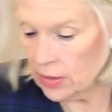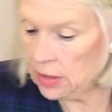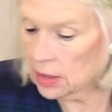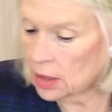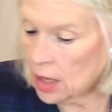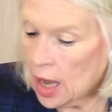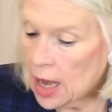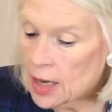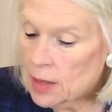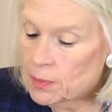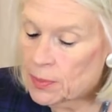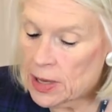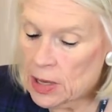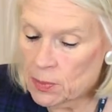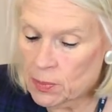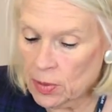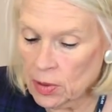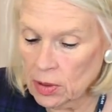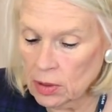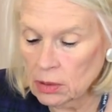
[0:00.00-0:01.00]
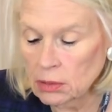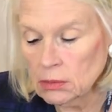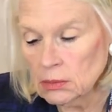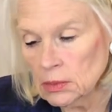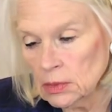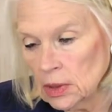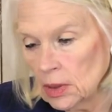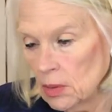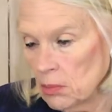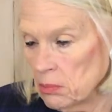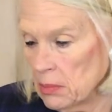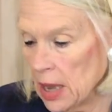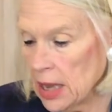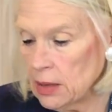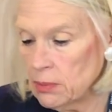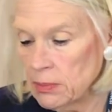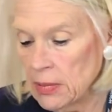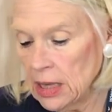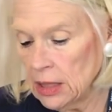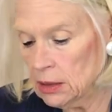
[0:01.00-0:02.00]
And a lot of people
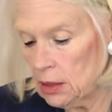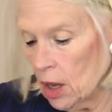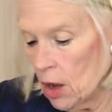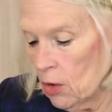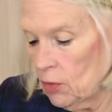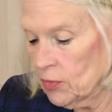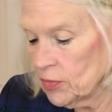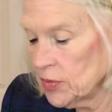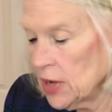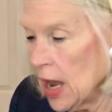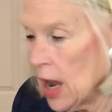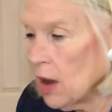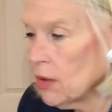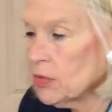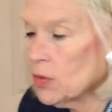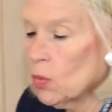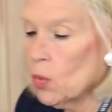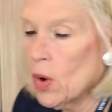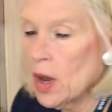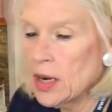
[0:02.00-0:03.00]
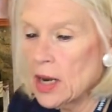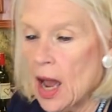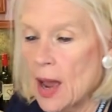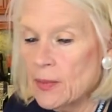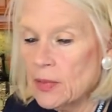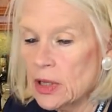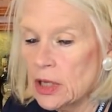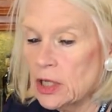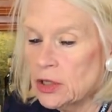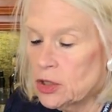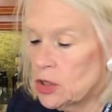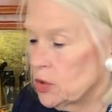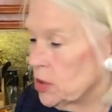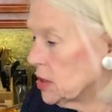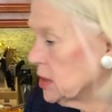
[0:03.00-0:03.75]
make meatloaf. Now, the one I'm gonna do